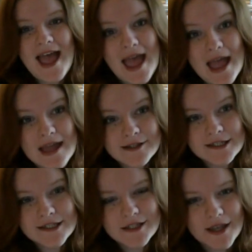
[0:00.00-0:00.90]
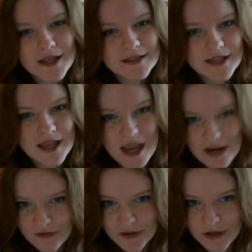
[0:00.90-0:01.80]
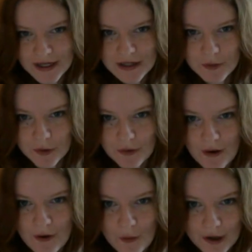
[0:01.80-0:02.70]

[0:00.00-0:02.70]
And she has infiltrated the Baroque